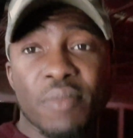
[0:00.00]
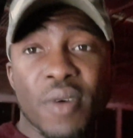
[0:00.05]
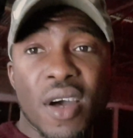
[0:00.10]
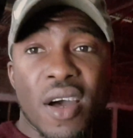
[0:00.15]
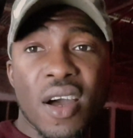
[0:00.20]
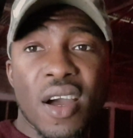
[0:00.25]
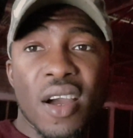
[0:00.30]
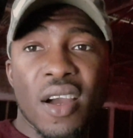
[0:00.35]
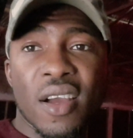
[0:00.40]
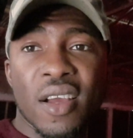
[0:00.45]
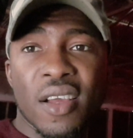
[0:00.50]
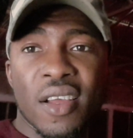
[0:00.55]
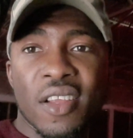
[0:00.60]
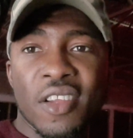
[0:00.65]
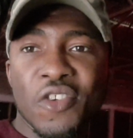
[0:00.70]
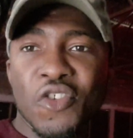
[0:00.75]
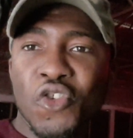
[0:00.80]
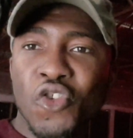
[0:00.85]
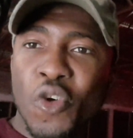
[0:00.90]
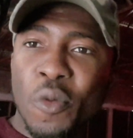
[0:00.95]
per
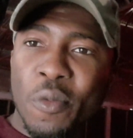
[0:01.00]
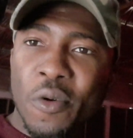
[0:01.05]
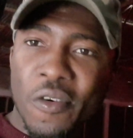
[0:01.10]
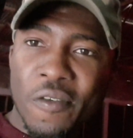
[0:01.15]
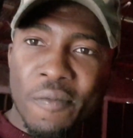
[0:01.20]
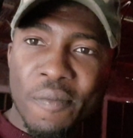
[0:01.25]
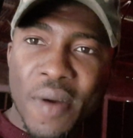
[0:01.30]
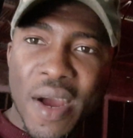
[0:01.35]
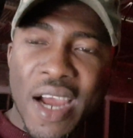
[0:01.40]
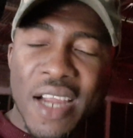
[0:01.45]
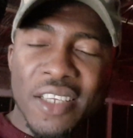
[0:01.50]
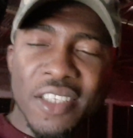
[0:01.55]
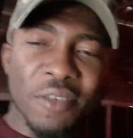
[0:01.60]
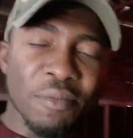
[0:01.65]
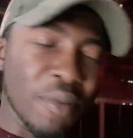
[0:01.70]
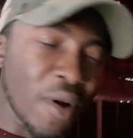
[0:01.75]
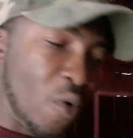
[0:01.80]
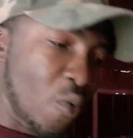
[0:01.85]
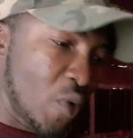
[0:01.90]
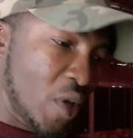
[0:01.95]
number of bars
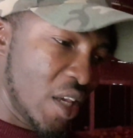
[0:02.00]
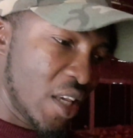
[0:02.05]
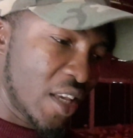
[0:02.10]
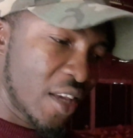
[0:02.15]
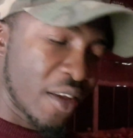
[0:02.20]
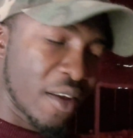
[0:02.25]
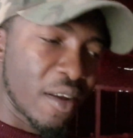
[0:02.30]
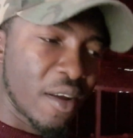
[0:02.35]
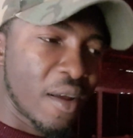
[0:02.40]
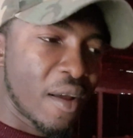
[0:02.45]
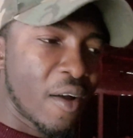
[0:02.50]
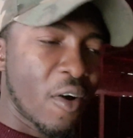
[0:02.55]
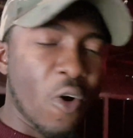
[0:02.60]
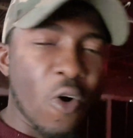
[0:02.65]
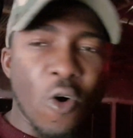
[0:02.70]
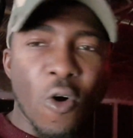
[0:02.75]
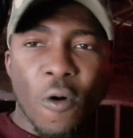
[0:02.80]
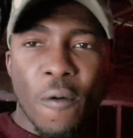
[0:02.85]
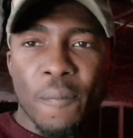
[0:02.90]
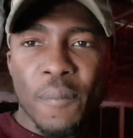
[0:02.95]
per week
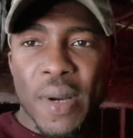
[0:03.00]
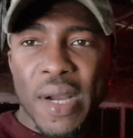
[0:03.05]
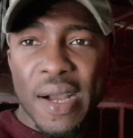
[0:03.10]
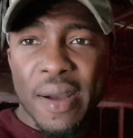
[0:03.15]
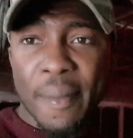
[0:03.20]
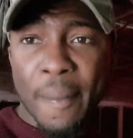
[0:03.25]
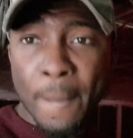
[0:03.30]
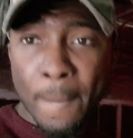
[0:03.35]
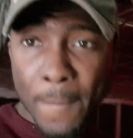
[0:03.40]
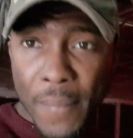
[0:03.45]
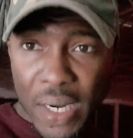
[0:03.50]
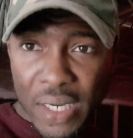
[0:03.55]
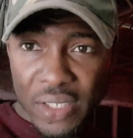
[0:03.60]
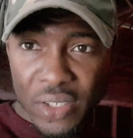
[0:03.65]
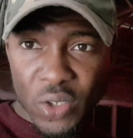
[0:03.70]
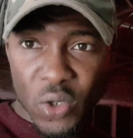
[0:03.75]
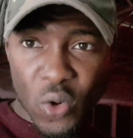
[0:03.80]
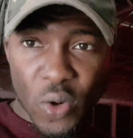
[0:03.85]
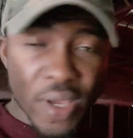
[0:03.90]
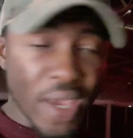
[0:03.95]
or per
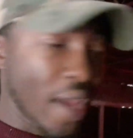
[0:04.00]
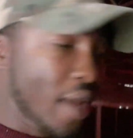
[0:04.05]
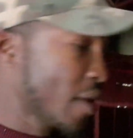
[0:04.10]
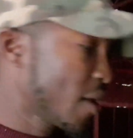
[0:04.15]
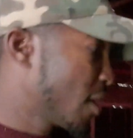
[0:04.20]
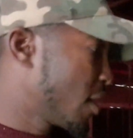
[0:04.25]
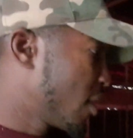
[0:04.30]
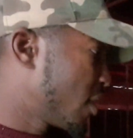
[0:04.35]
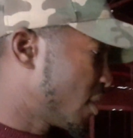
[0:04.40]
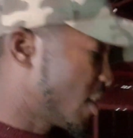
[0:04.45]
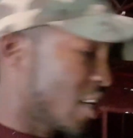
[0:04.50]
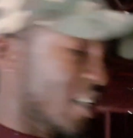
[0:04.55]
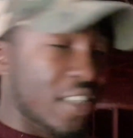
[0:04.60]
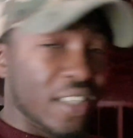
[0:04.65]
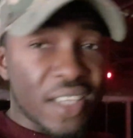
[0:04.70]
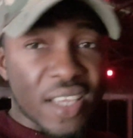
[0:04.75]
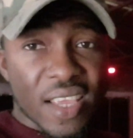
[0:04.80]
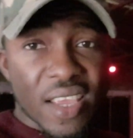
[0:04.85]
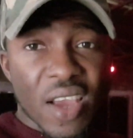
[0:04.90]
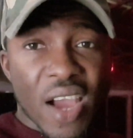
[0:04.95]
month. Okay, let's
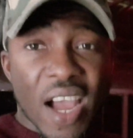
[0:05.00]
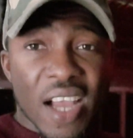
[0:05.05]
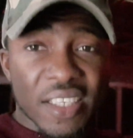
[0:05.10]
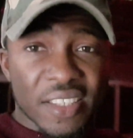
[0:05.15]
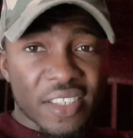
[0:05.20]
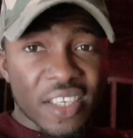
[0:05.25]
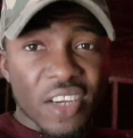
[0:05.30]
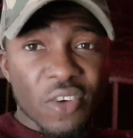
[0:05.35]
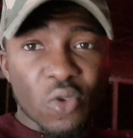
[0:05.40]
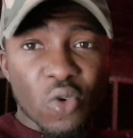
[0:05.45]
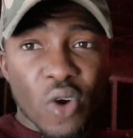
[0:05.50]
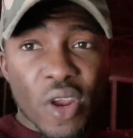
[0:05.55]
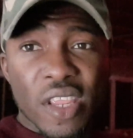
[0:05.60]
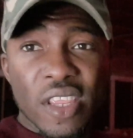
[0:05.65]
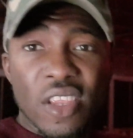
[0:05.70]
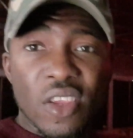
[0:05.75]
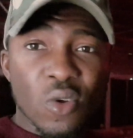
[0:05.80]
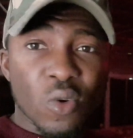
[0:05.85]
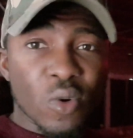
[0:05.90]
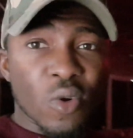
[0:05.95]
say as they're
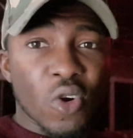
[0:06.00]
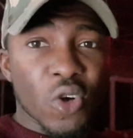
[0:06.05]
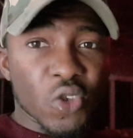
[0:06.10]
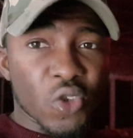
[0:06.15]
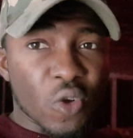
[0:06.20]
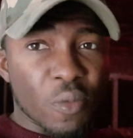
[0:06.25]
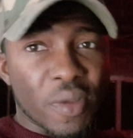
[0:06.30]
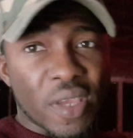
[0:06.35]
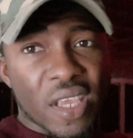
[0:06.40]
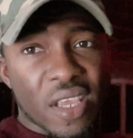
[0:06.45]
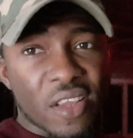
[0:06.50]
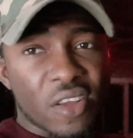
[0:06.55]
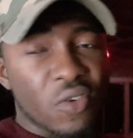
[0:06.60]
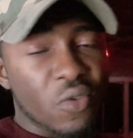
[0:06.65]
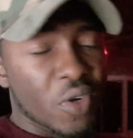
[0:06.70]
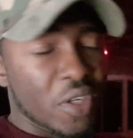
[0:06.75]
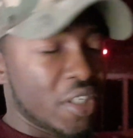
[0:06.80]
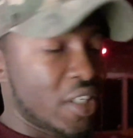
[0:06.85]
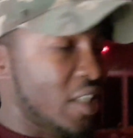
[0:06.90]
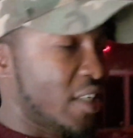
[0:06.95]
growing, you'll also be
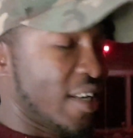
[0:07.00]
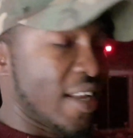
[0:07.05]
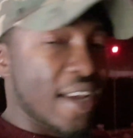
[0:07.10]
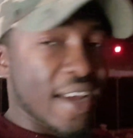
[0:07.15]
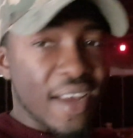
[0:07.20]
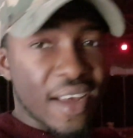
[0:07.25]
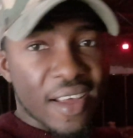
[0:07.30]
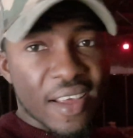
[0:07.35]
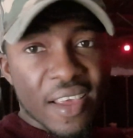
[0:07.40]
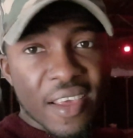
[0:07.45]
increasing their